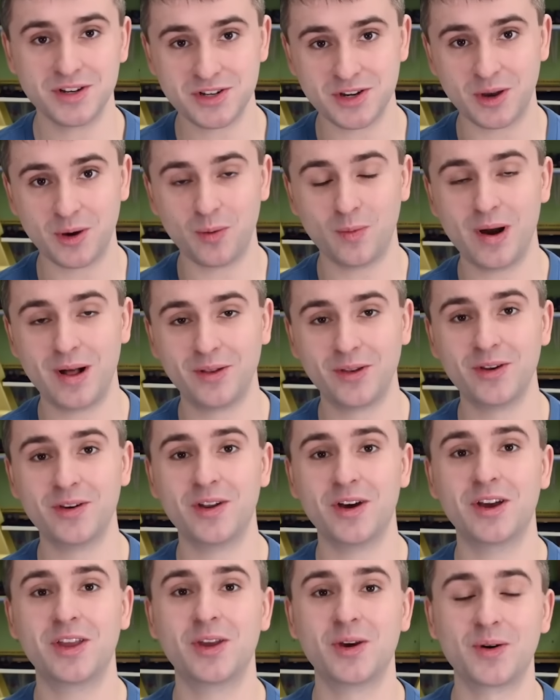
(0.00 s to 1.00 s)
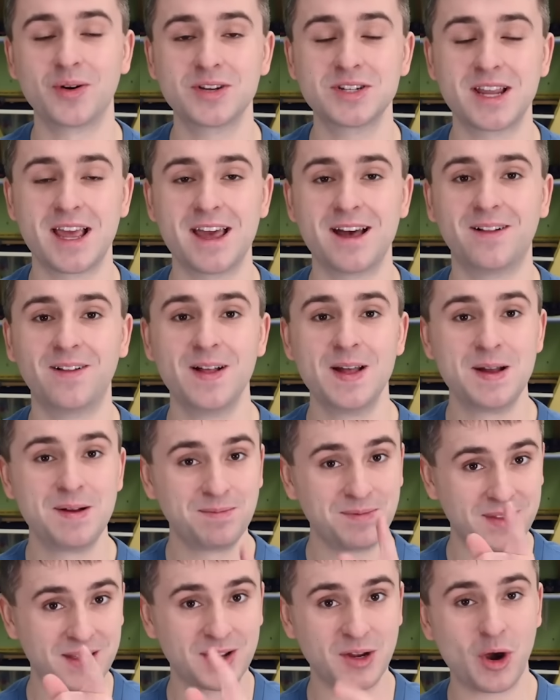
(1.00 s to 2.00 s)
So well done, Accurascale,
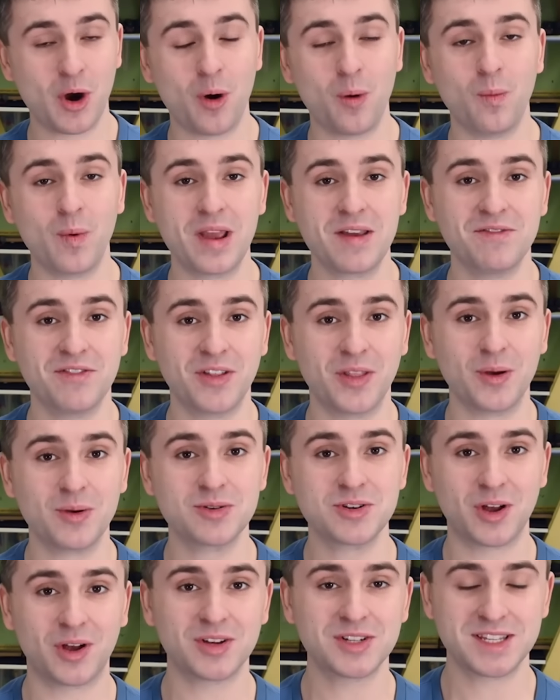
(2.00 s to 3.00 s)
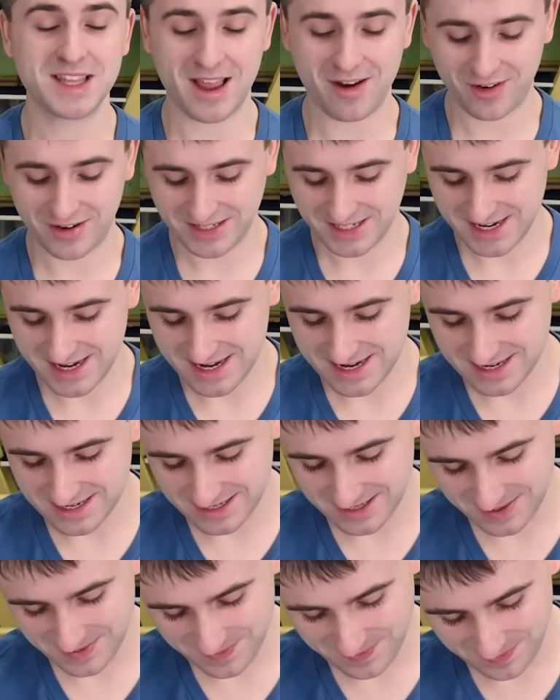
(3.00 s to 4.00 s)
and can't wait for those austerities.